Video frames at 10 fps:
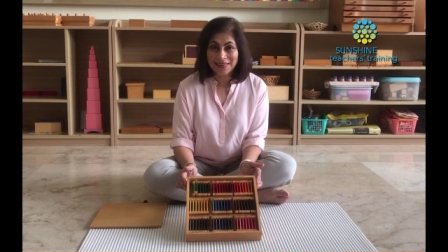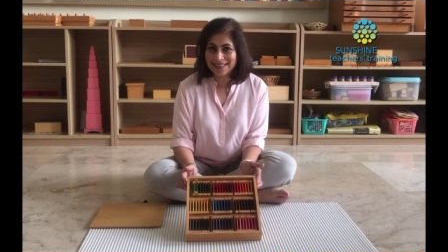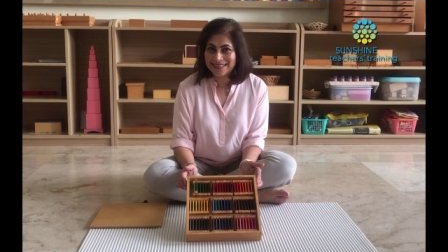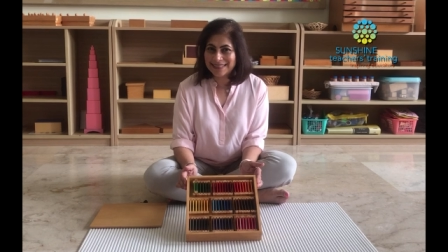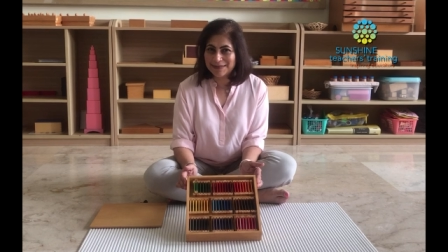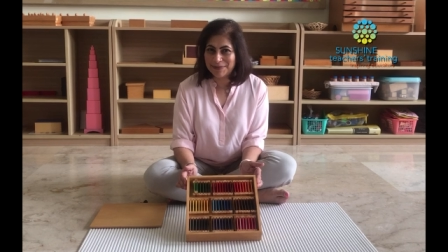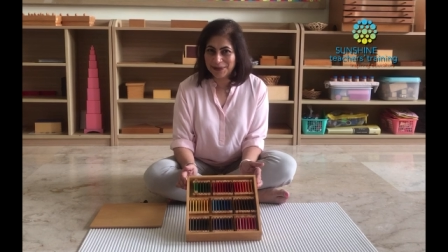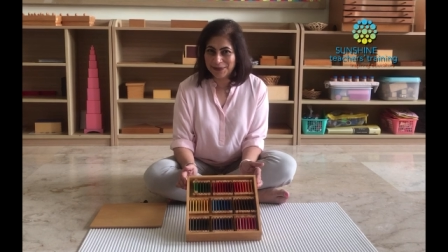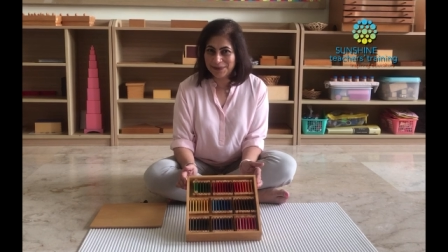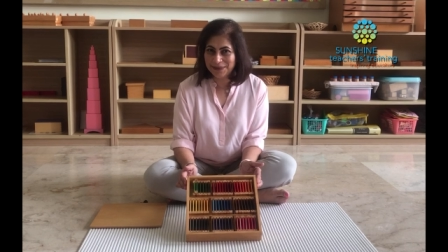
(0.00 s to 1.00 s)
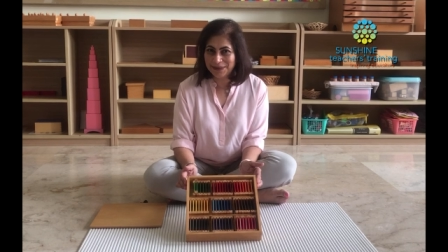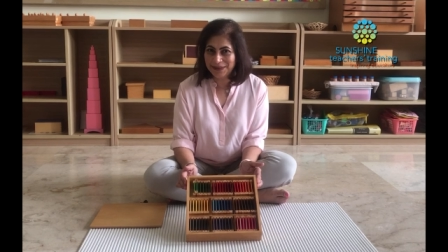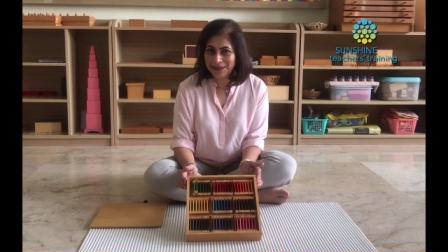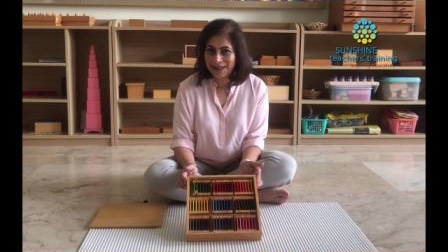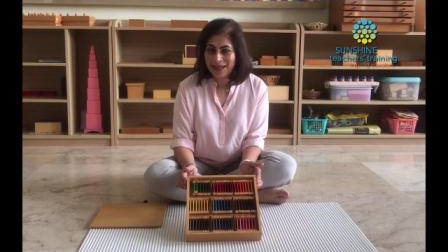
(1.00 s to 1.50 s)
Isn't it
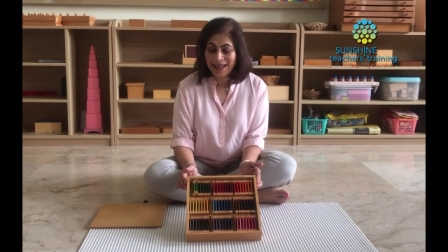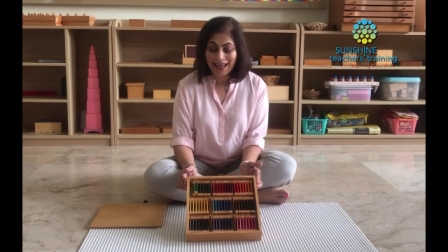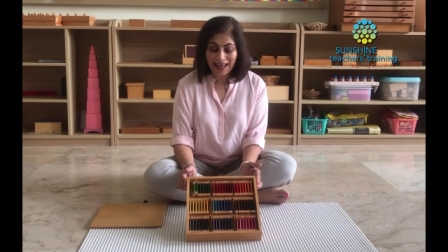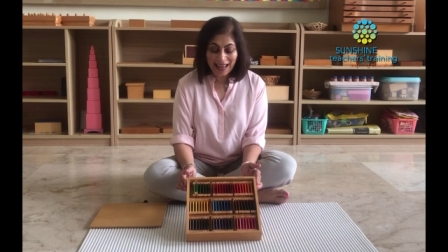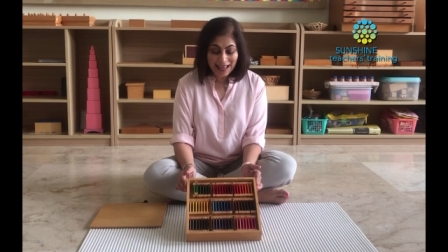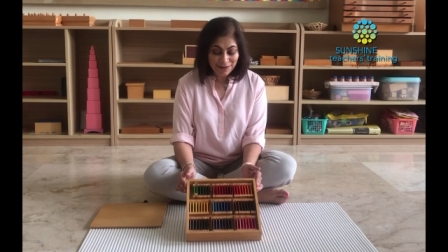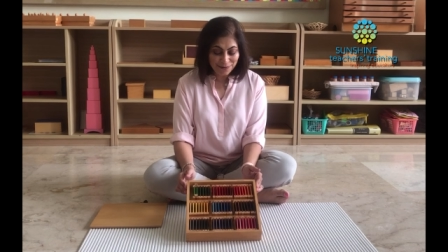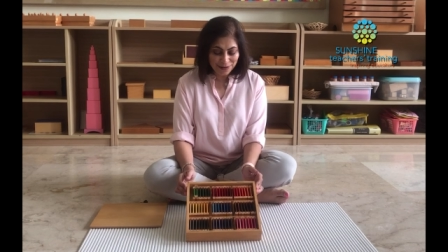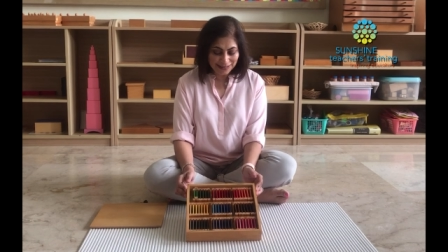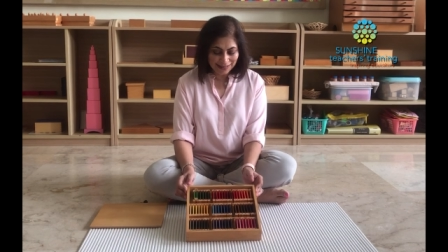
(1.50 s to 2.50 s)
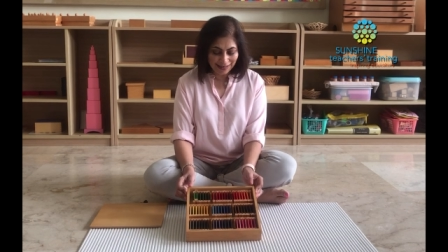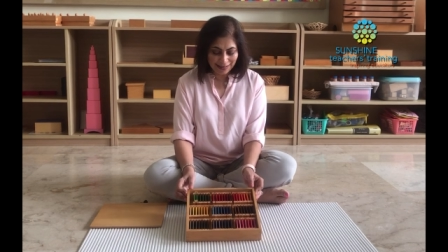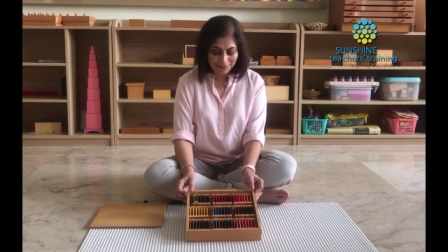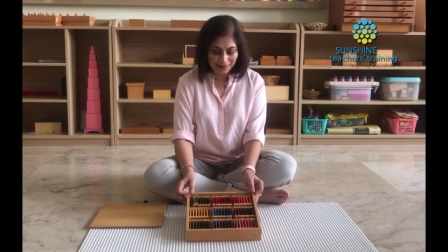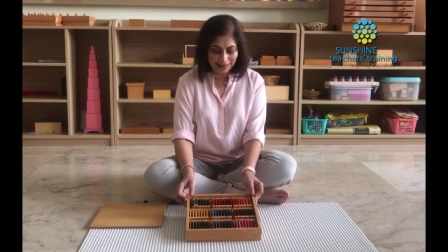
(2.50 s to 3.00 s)
beautiful? Every
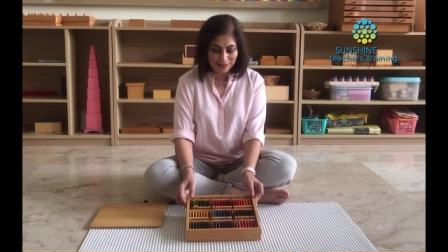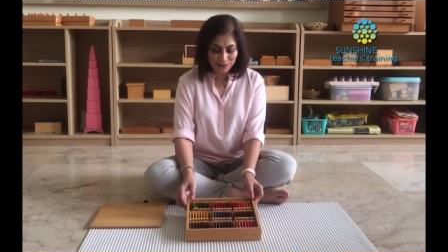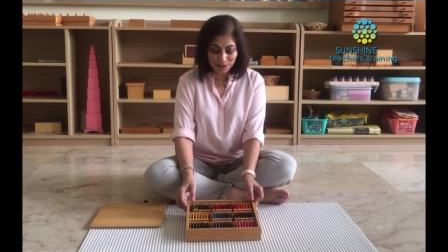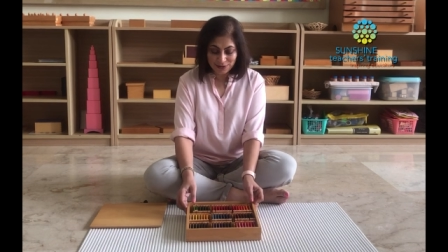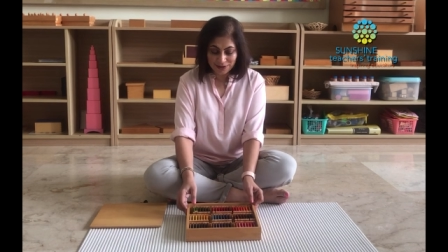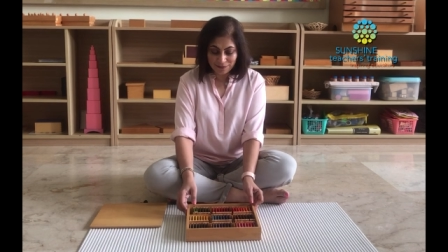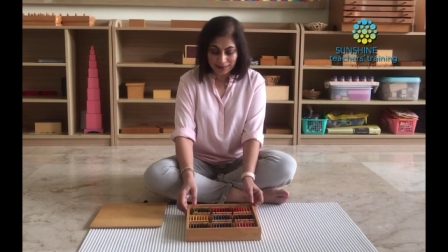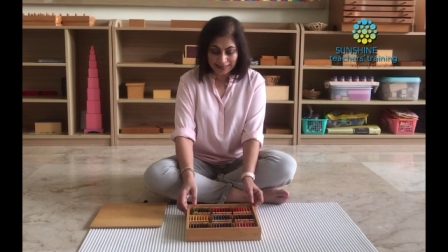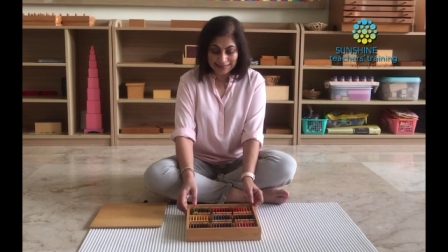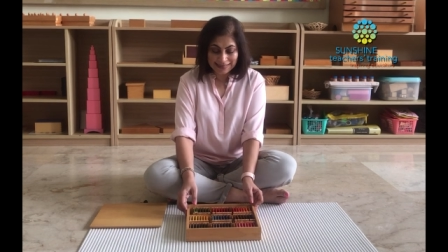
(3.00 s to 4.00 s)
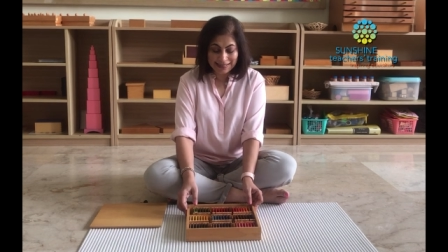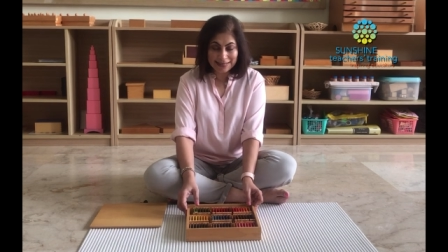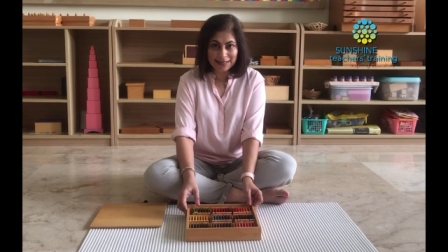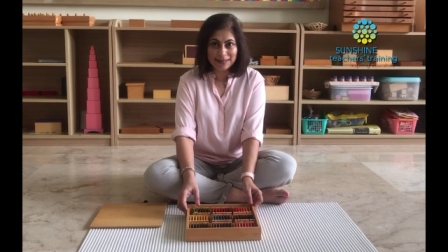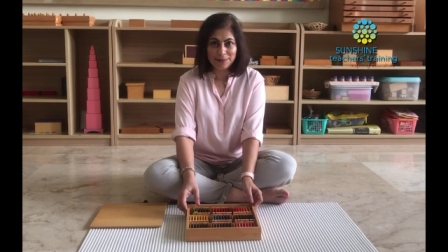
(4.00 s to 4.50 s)
time a student of mine
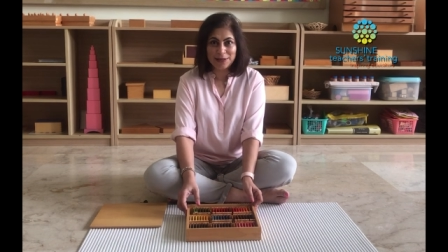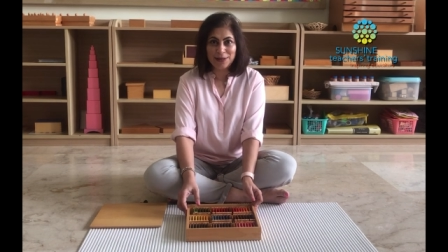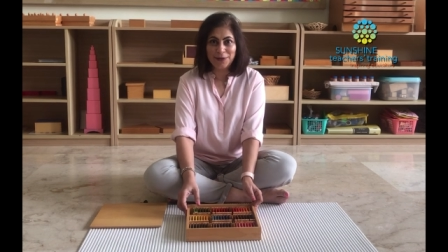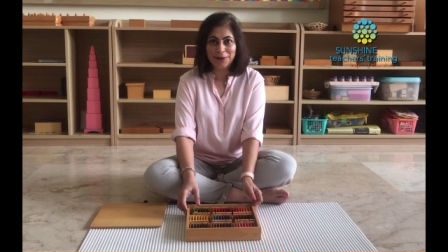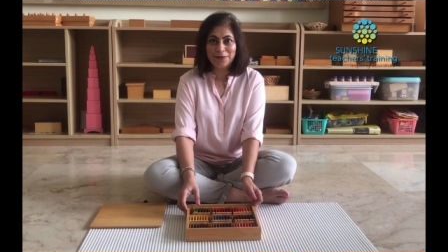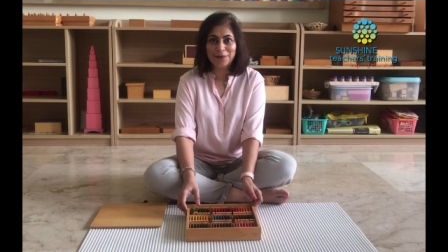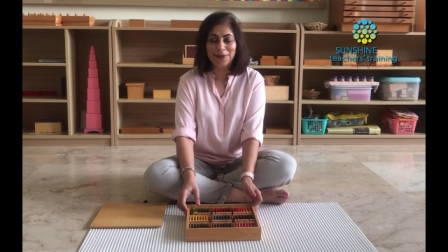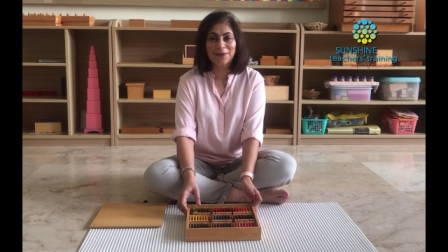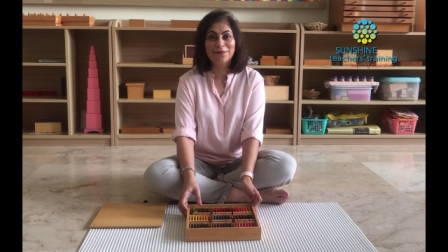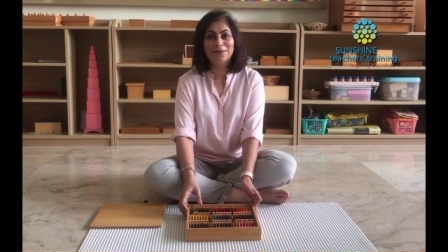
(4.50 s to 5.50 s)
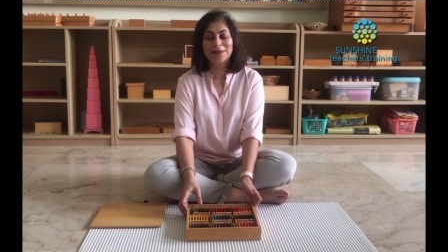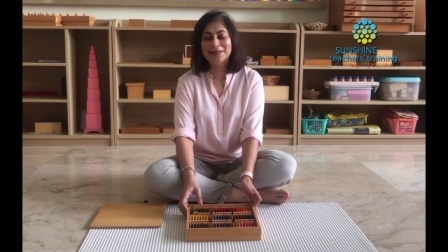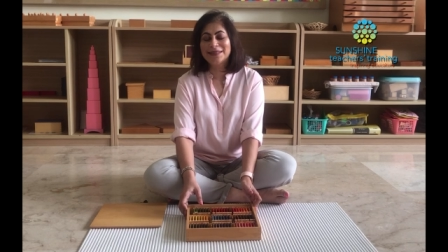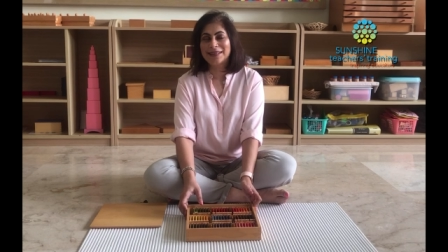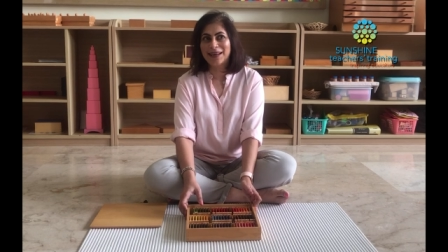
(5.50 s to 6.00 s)
sees this material for the
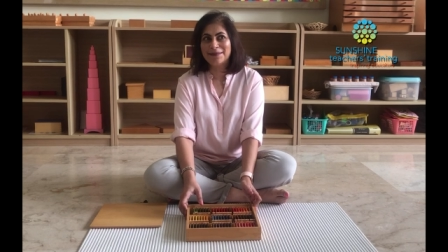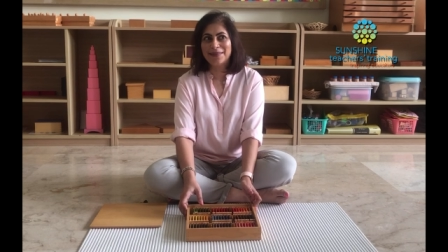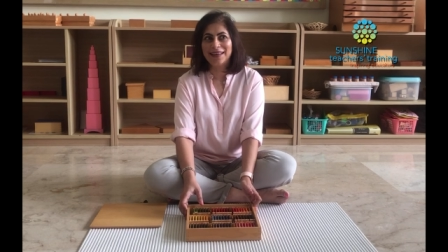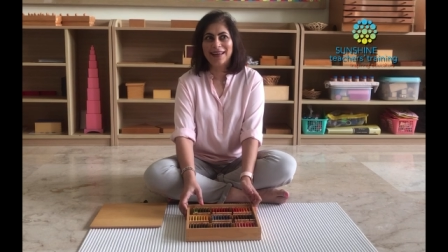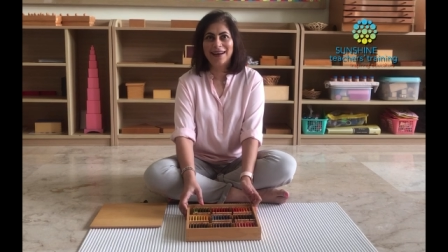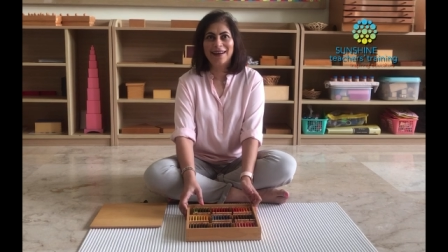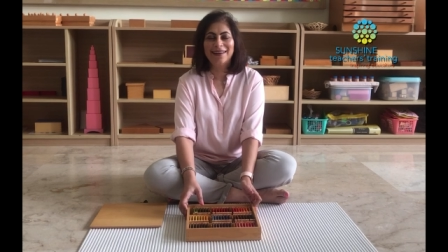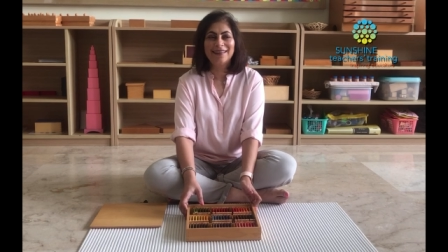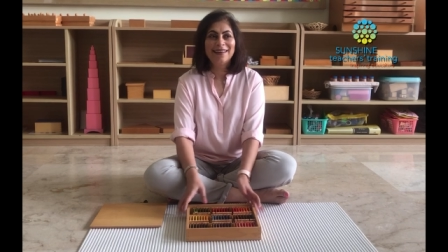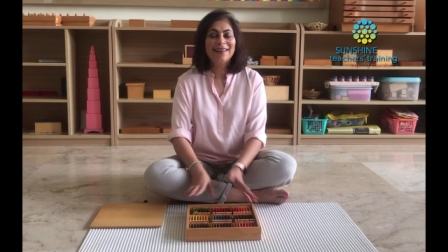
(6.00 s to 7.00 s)
first time, they are